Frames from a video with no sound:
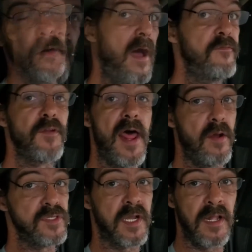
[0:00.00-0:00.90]
I flat
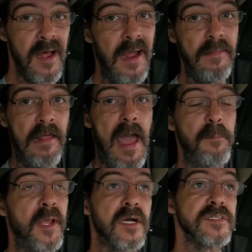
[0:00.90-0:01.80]
out declined that
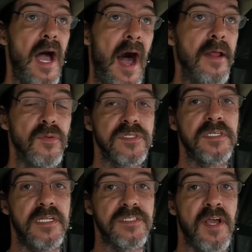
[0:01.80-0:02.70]
because I don't see
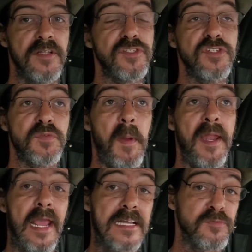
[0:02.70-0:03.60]
the sense in
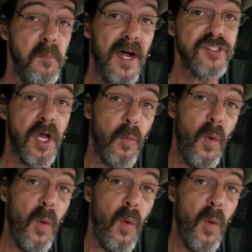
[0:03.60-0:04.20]
spending as much on